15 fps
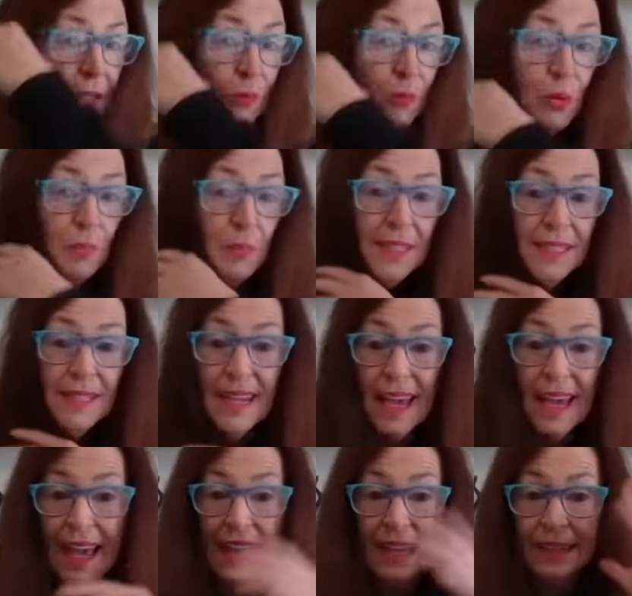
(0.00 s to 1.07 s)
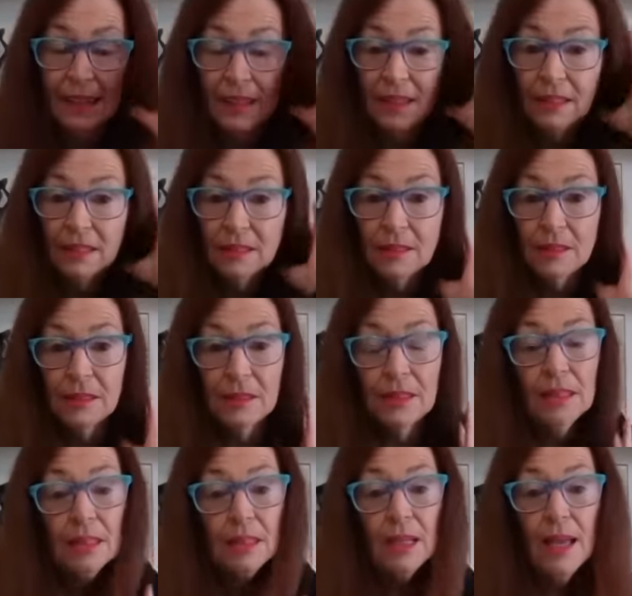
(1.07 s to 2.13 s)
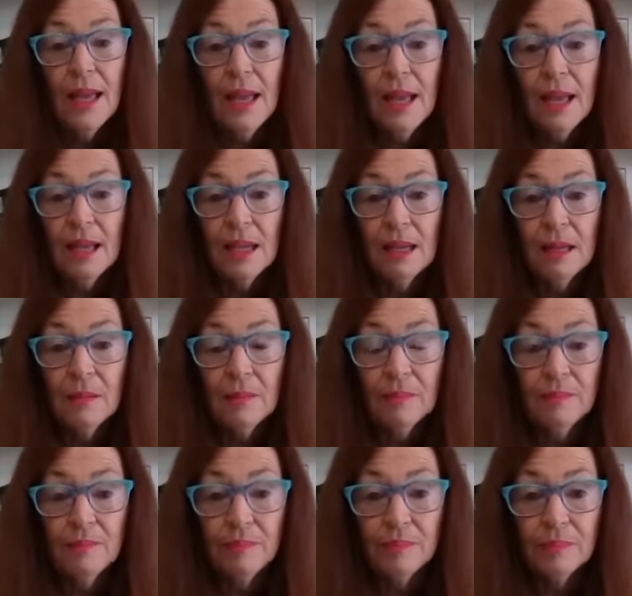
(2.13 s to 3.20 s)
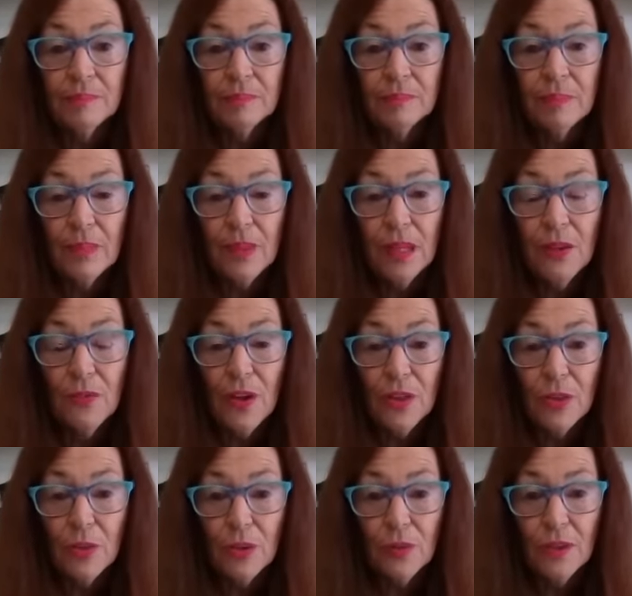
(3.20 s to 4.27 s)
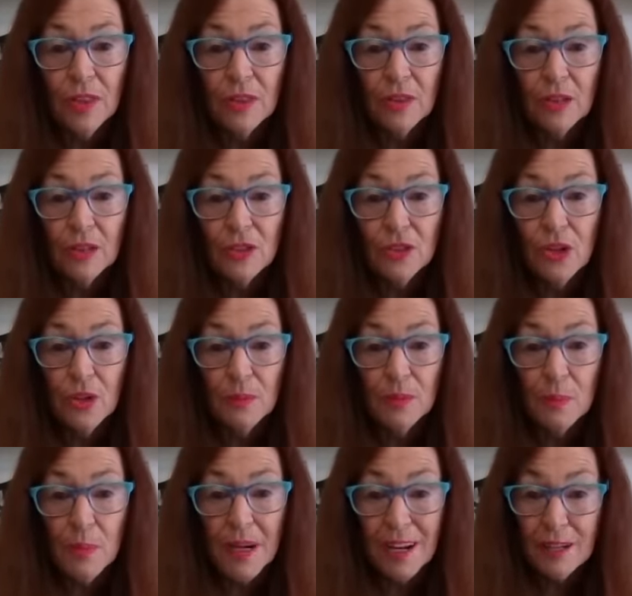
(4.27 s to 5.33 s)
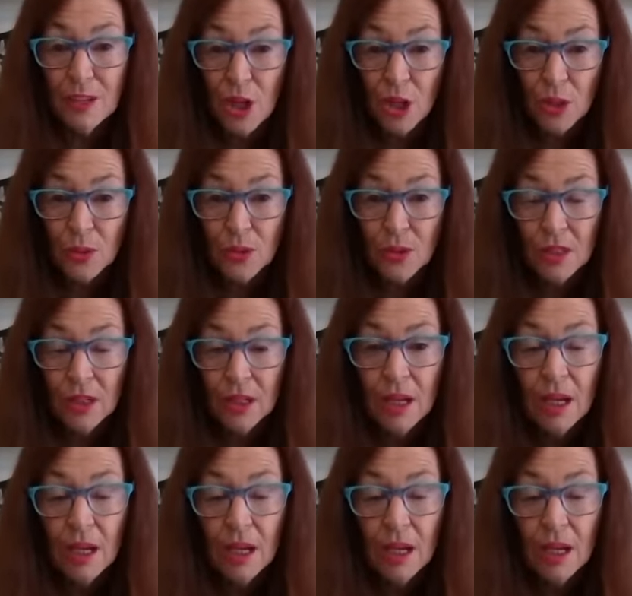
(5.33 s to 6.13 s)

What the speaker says: It would be sad if I thought of it in those terms, but I don't.